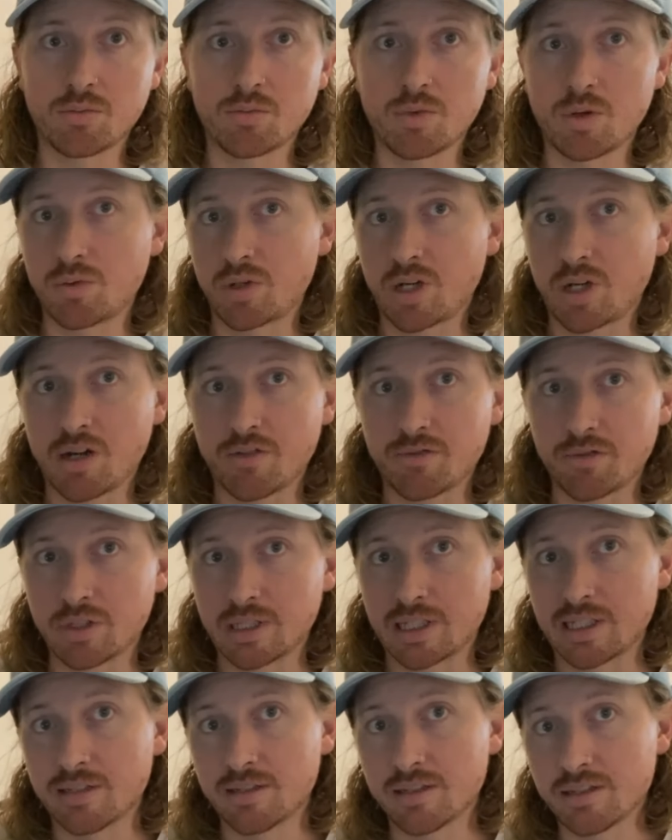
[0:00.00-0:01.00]
what we're
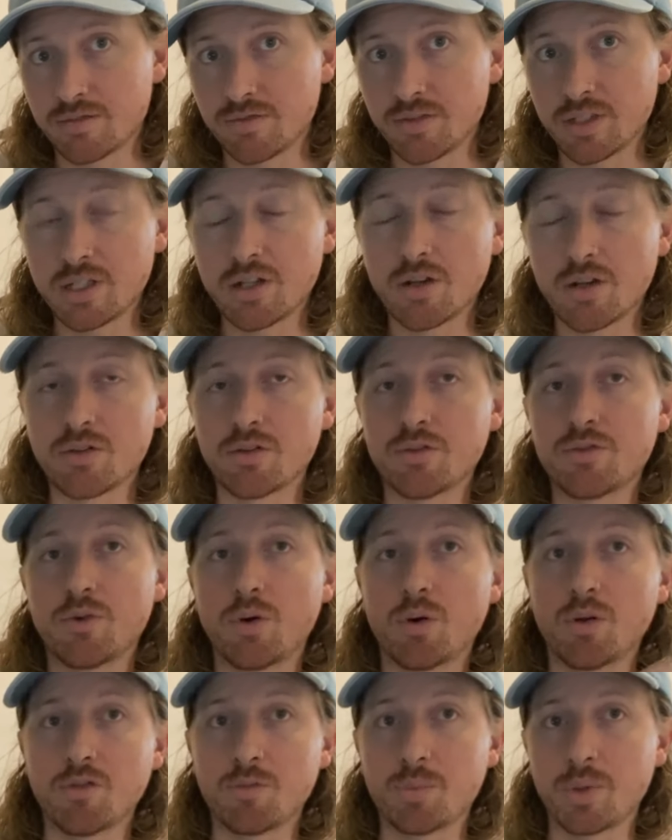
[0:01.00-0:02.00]
covering in this video, the
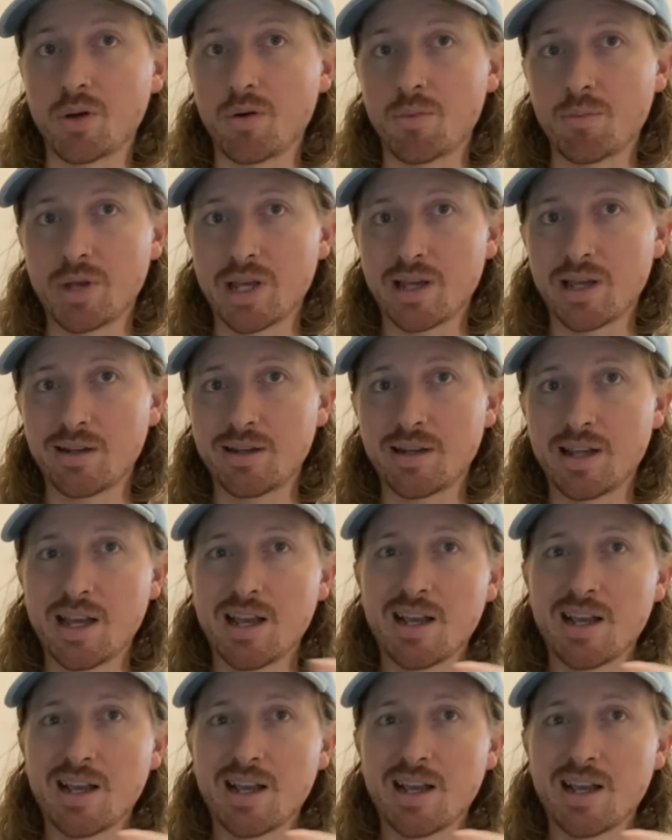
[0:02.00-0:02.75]
fall of Phnom Penh,